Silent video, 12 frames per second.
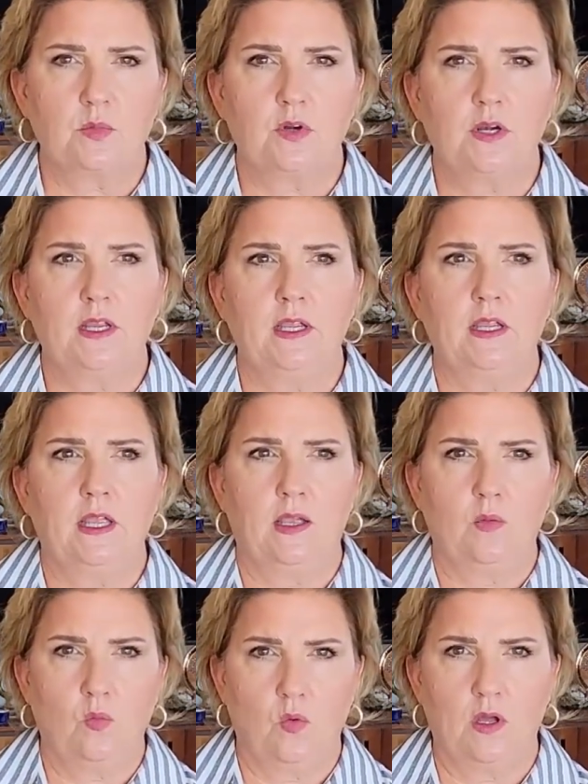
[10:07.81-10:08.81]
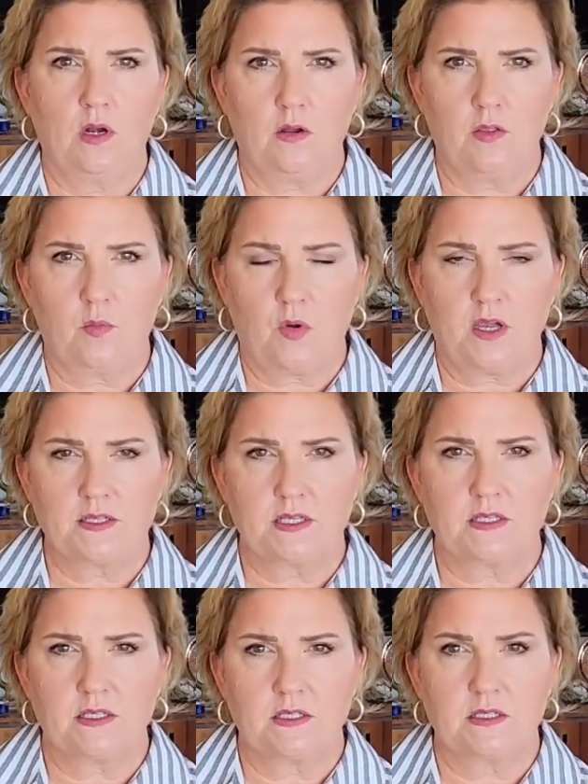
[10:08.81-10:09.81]
bring and what are the
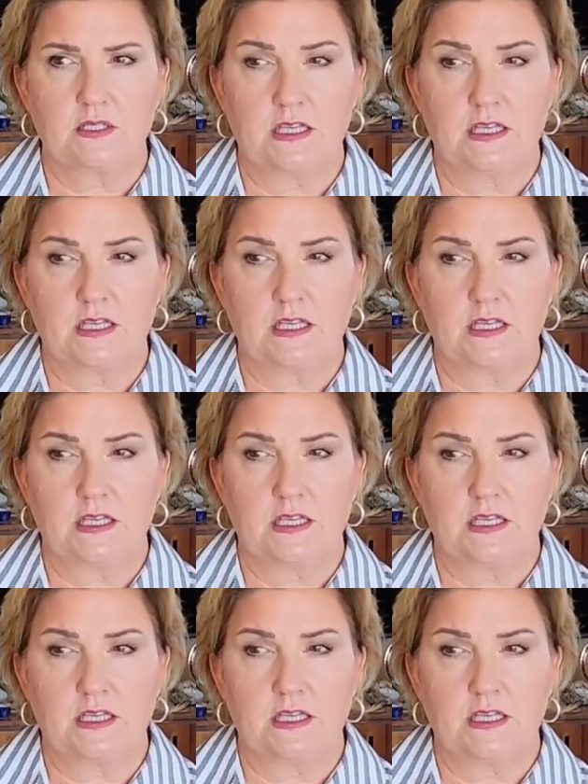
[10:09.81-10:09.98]
processes